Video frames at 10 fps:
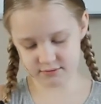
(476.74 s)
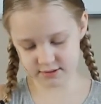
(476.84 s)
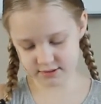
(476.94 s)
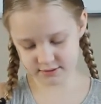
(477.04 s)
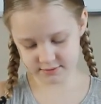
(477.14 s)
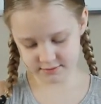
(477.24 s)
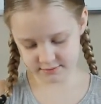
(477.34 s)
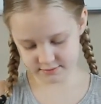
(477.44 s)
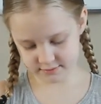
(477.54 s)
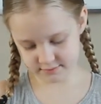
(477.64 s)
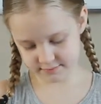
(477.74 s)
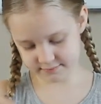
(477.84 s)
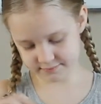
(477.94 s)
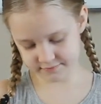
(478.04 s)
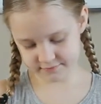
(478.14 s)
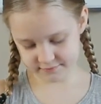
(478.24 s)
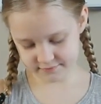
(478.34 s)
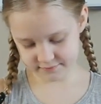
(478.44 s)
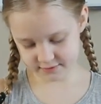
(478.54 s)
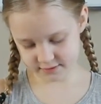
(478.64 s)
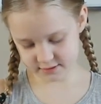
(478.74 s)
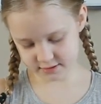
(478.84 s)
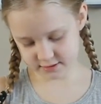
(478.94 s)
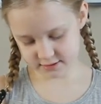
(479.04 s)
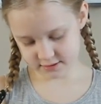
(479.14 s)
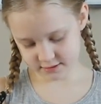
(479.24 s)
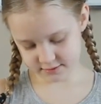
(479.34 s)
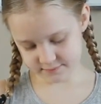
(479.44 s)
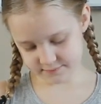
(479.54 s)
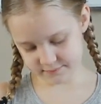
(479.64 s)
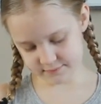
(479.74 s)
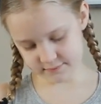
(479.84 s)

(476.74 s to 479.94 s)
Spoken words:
(no one is talking)